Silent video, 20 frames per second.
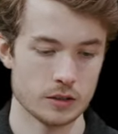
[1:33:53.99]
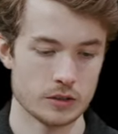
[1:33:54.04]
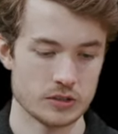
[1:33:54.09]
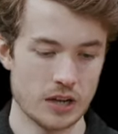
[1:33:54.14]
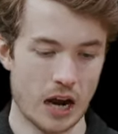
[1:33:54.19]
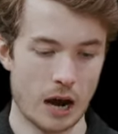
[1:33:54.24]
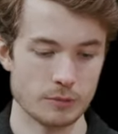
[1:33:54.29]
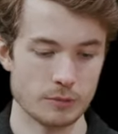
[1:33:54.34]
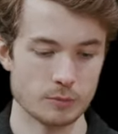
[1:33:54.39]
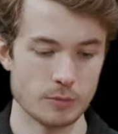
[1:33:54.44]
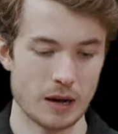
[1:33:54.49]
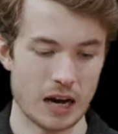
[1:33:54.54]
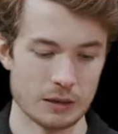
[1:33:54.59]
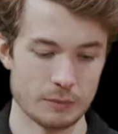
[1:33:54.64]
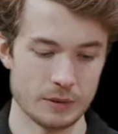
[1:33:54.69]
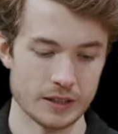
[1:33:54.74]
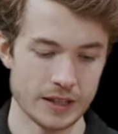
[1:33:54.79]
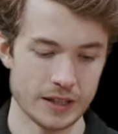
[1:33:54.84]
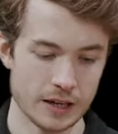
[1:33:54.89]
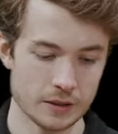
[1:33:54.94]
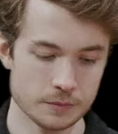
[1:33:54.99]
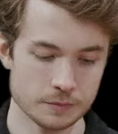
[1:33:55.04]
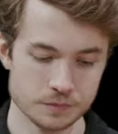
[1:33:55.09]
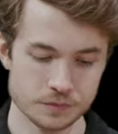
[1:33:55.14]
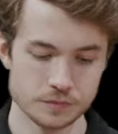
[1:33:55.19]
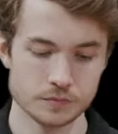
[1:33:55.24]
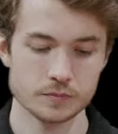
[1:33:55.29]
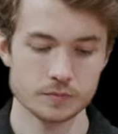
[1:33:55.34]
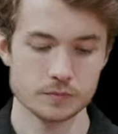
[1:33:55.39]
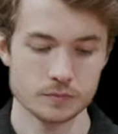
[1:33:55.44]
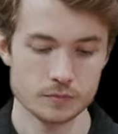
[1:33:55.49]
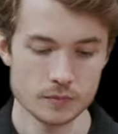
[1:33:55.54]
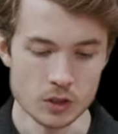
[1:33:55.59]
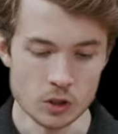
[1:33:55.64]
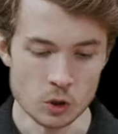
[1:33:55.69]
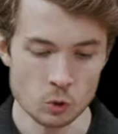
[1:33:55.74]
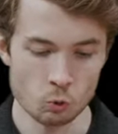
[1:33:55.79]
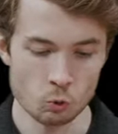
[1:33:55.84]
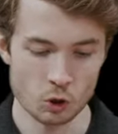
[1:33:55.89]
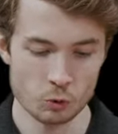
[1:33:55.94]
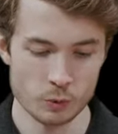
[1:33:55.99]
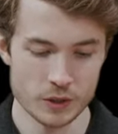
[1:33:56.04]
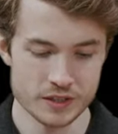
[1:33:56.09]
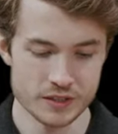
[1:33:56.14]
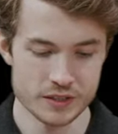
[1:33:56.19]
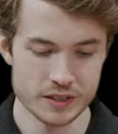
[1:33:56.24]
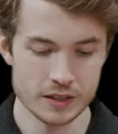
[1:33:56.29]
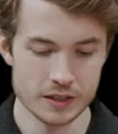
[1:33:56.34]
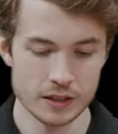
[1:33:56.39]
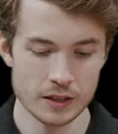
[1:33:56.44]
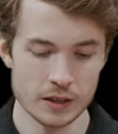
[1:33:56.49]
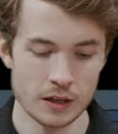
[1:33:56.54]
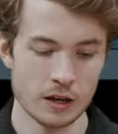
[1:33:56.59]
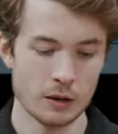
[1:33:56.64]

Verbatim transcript: top to bottom again, what do we see?